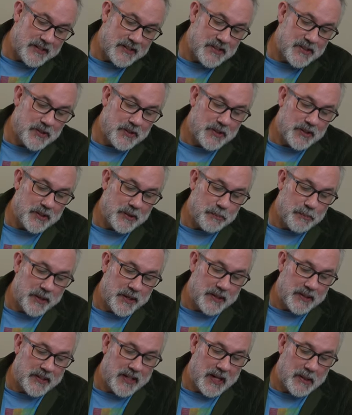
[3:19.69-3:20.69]
do a little
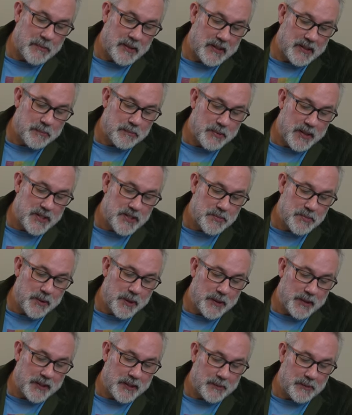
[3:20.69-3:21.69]
bit gaming and
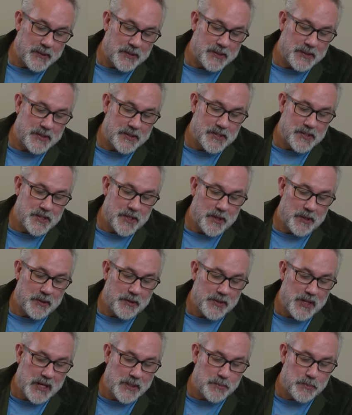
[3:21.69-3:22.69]
benchmarking with it. So
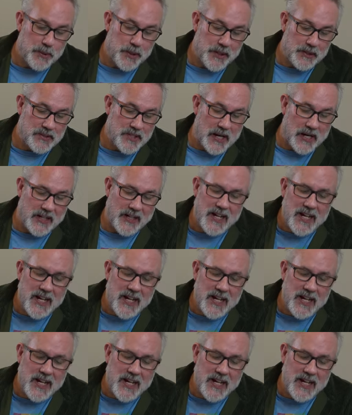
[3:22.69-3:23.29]
that's pretty exciting.